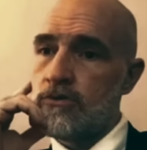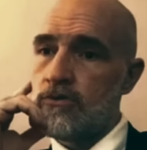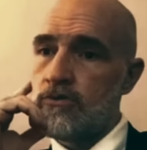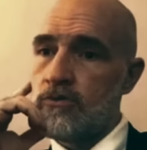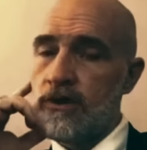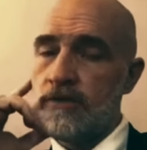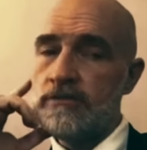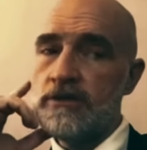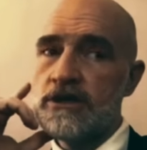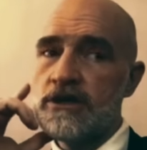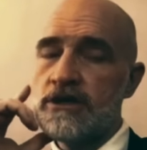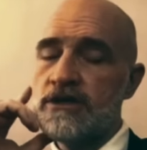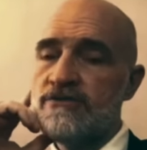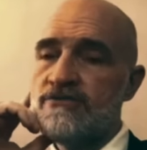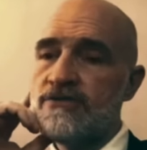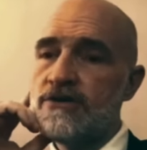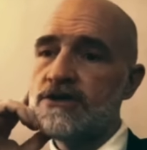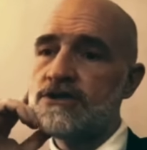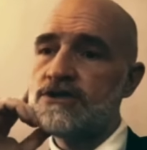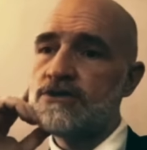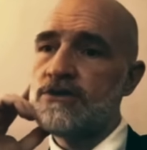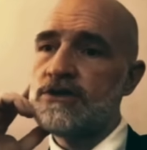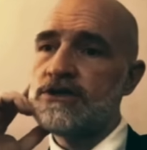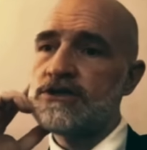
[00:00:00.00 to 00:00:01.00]
Women
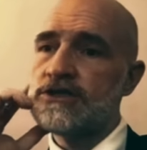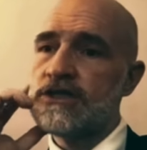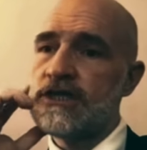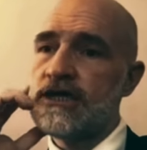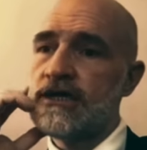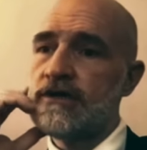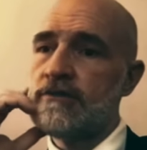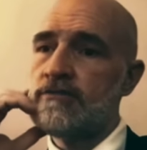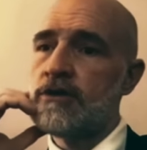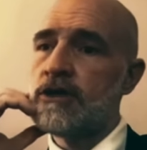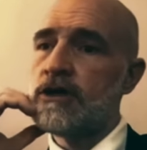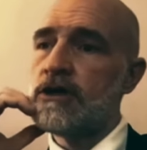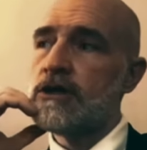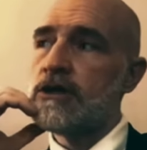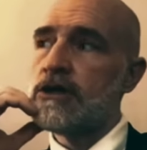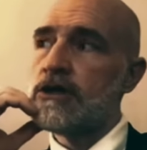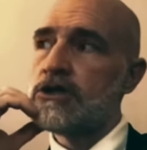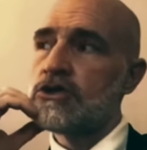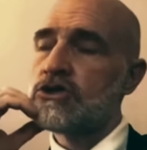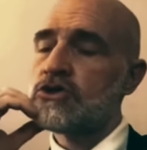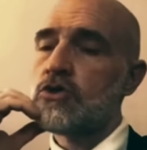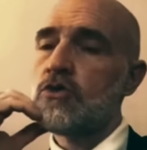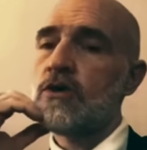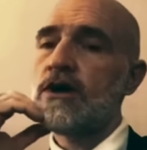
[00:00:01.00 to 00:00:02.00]
convert to Islam
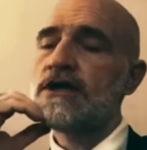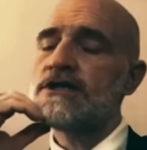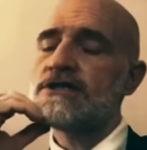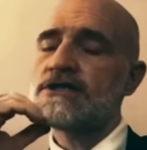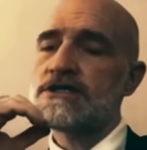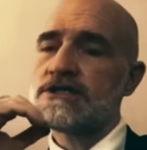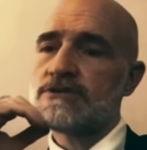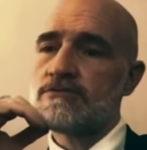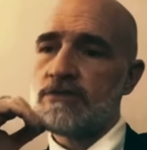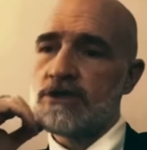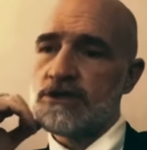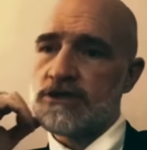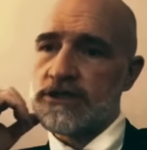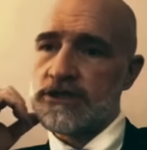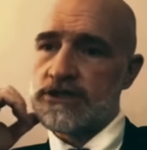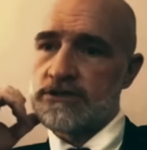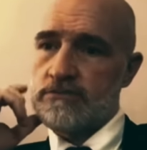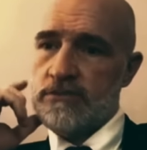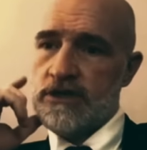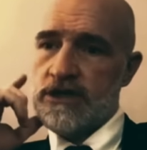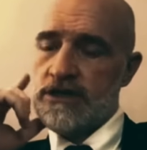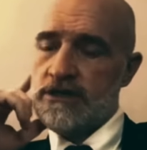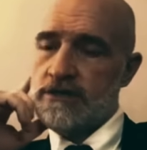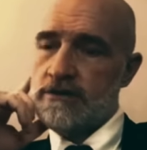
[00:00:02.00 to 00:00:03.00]
twice as much
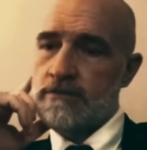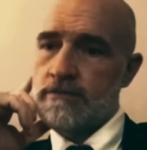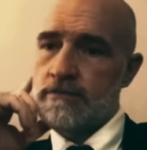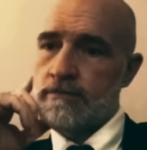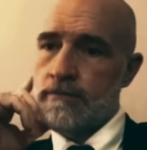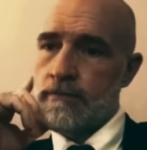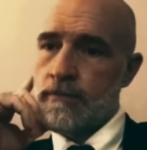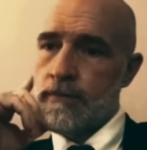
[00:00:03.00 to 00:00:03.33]
as men.